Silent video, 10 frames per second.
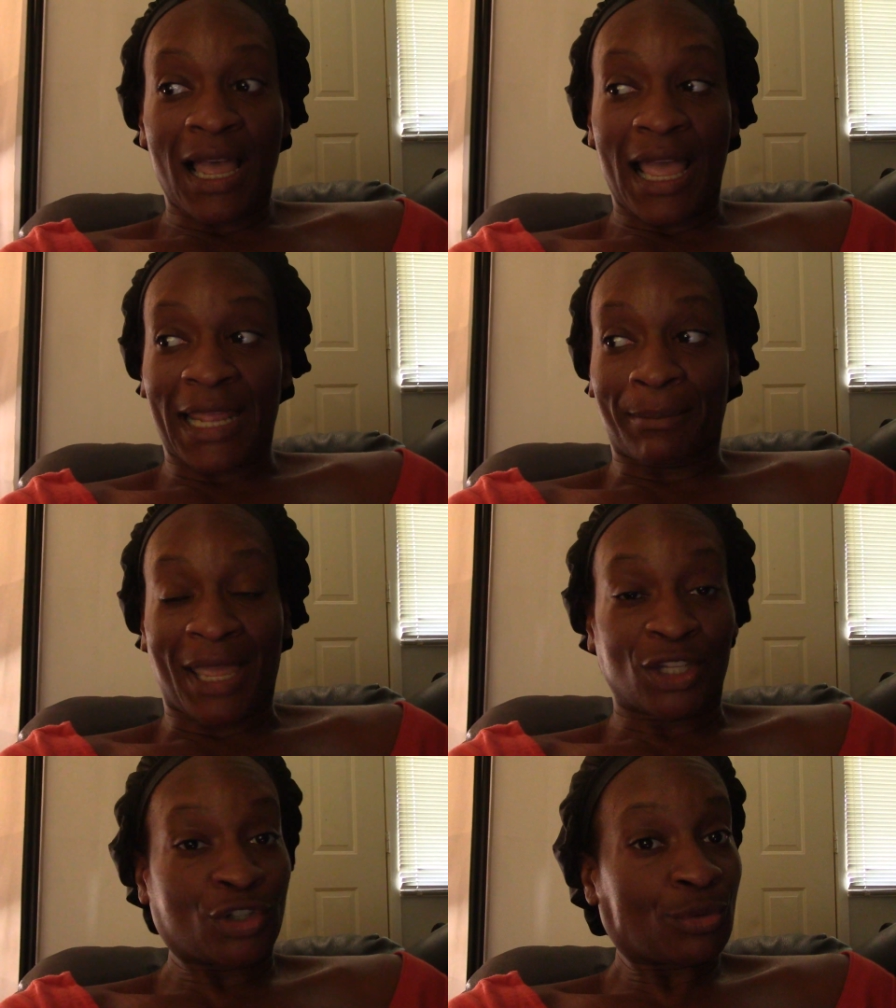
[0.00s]
and
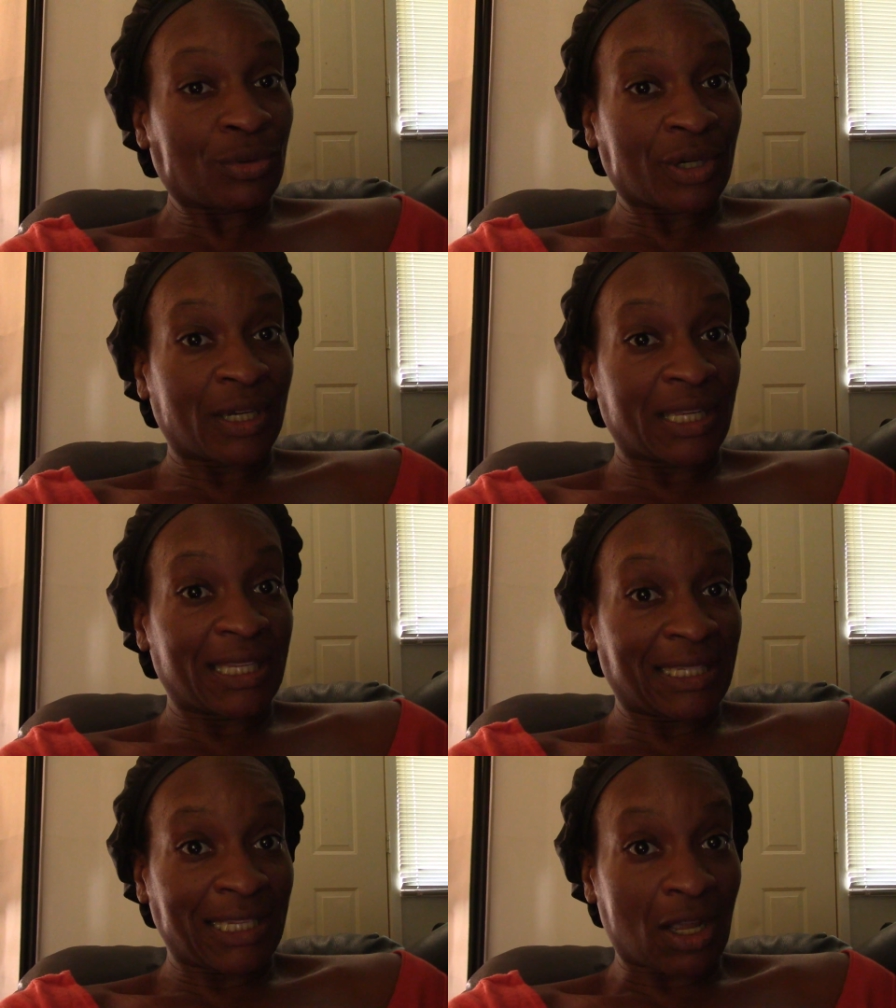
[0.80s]
make sure
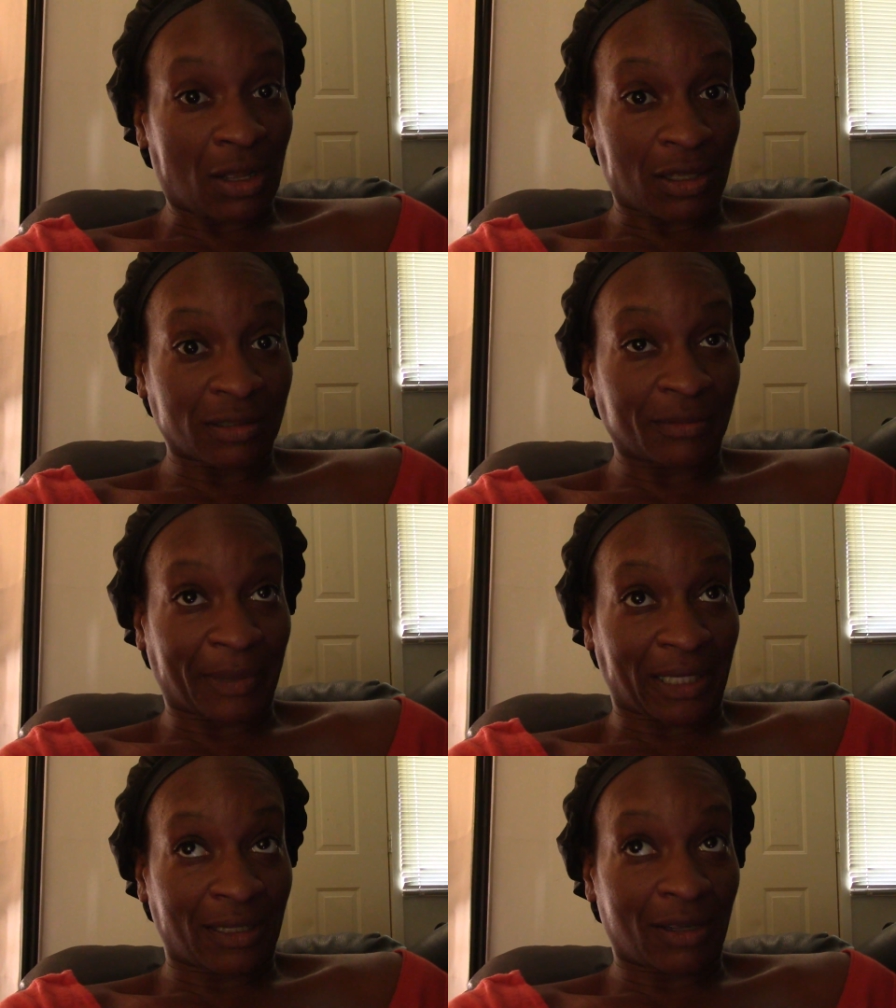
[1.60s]
he called
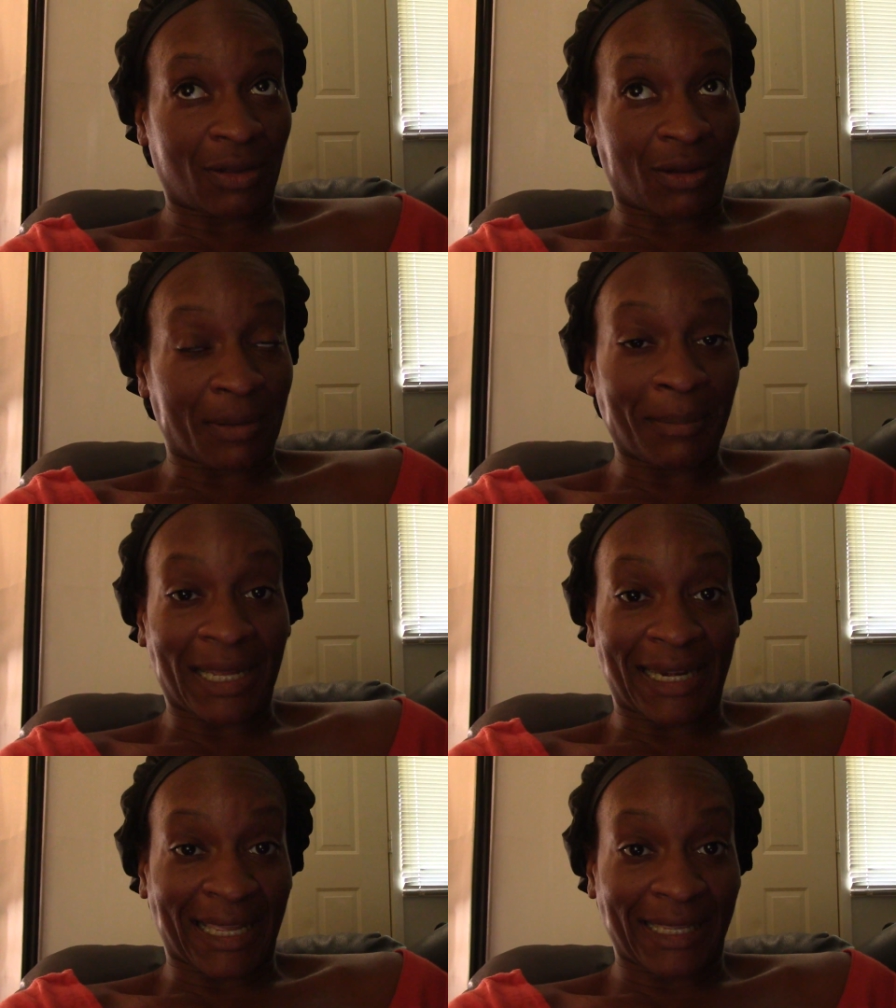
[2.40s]
me on
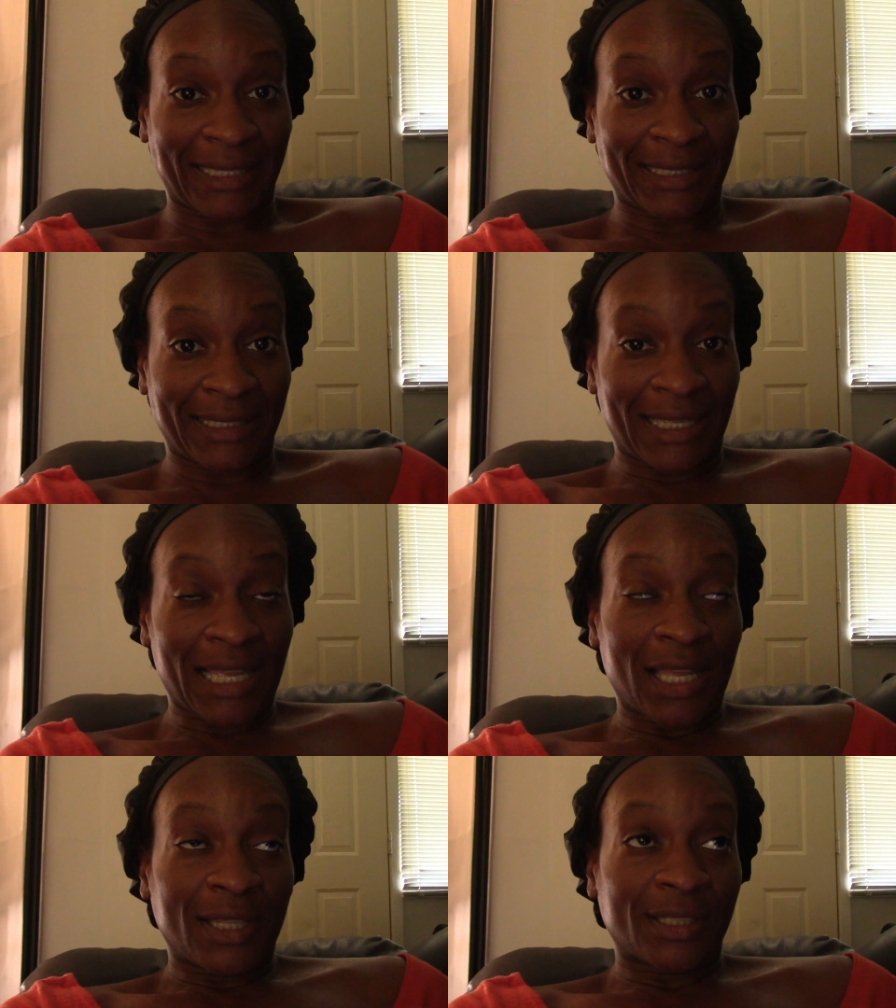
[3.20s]
Monday.
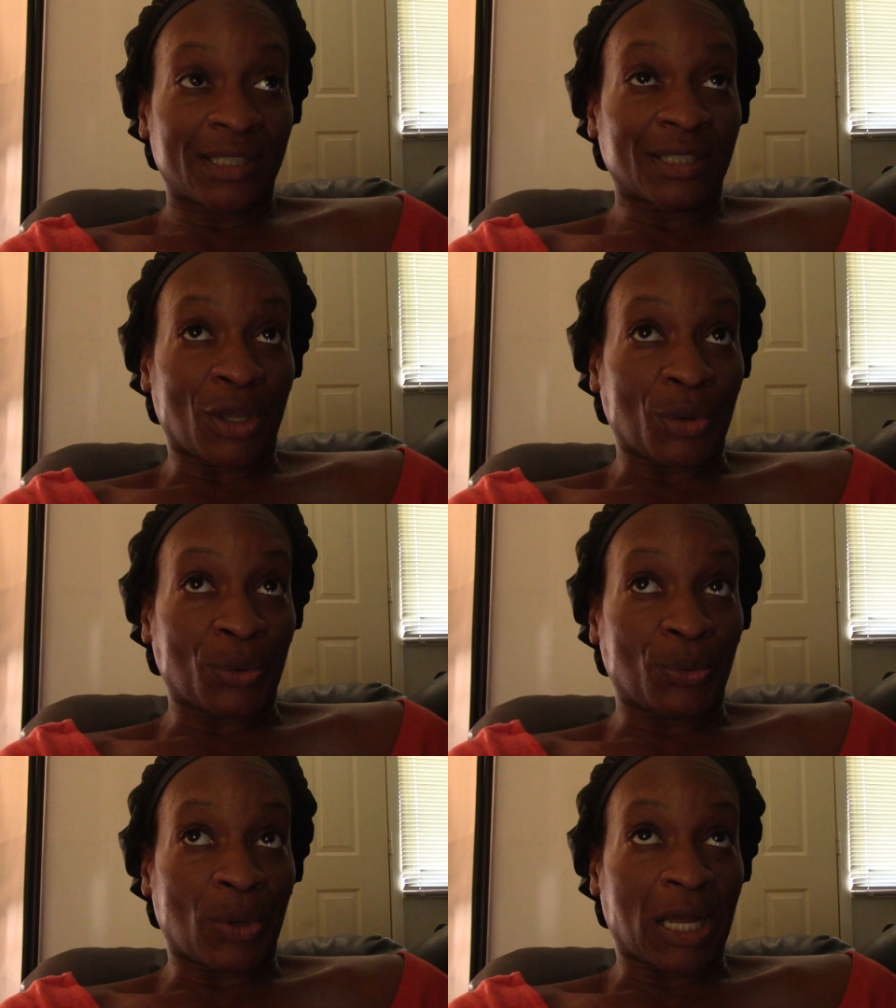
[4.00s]

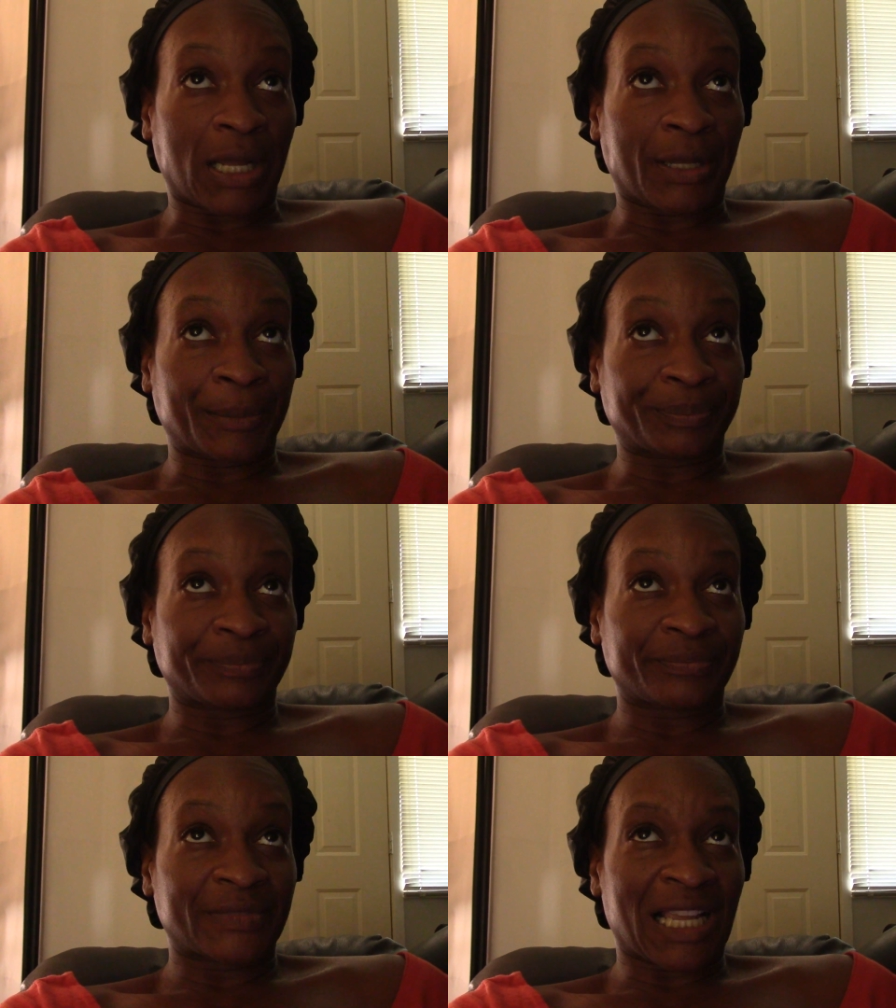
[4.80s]
So
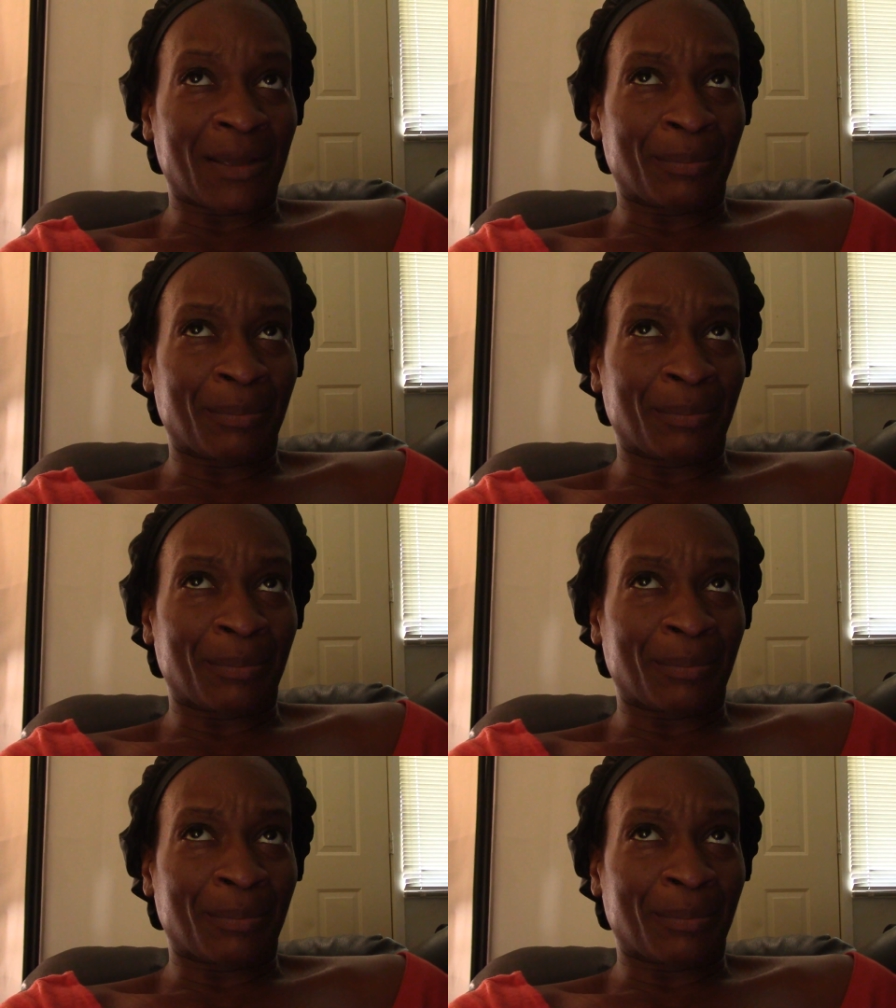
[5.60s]
um, I,